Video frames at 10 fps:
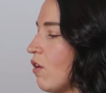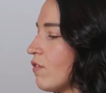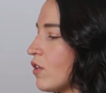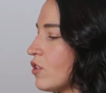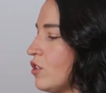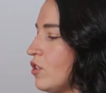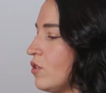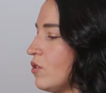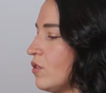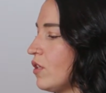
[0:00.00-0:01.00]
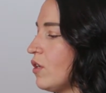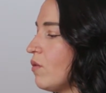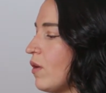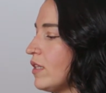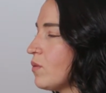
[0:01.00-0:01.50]
over to,
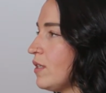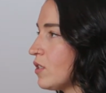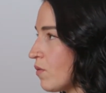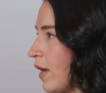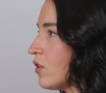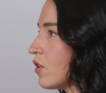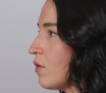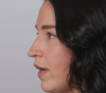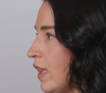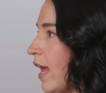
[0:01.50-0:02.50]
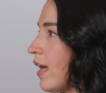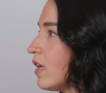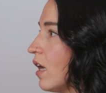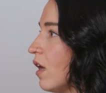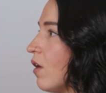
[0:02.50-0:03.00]
once we surrender and we
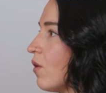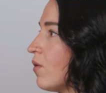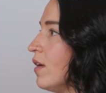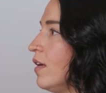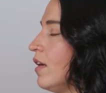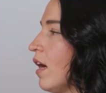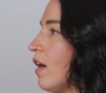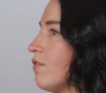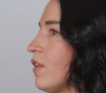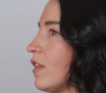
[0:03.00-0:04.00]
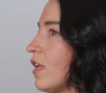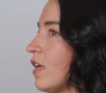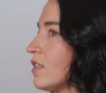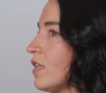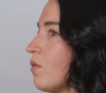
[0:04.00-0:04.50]
let go of the
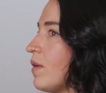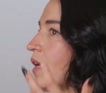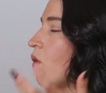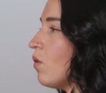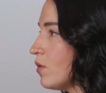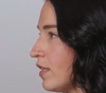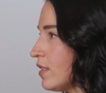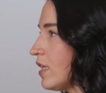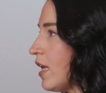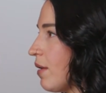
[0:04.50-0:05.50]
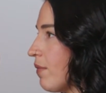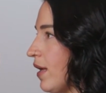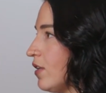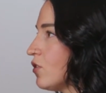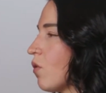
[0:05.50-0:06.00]
things that we hold as an
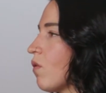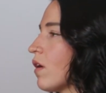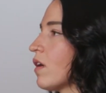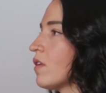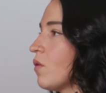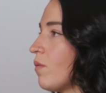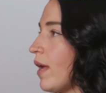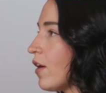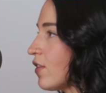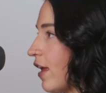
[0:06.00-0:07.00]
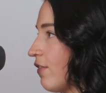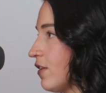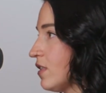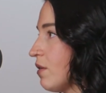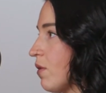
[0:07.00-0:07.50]
image or the way our life
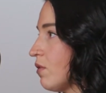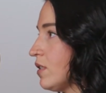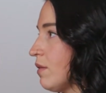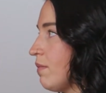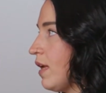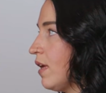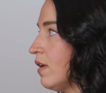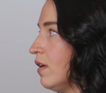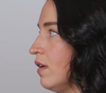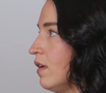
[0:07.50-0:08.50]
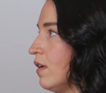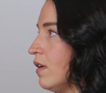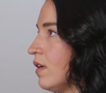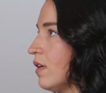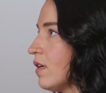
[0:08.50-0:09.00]
is supposed to be,
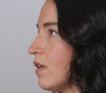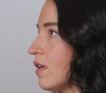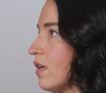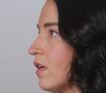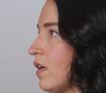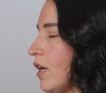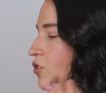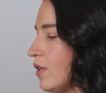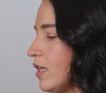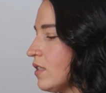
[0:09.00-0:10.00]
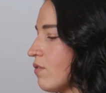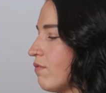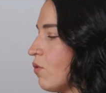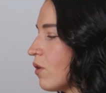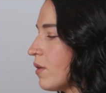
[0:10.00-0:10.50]
God
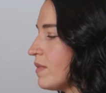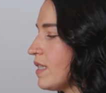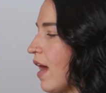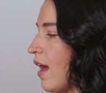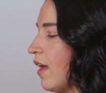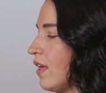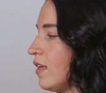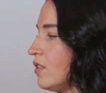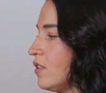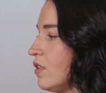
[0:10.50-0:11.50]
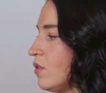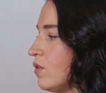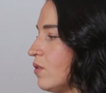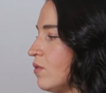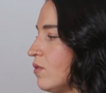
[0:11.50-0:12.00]
transforms that
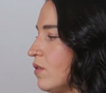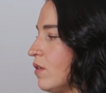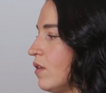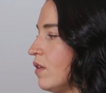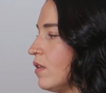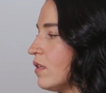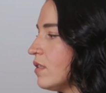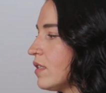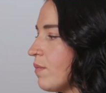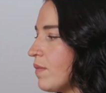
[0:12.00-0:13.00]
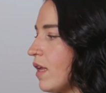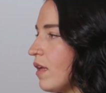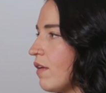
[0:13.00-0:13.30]
into something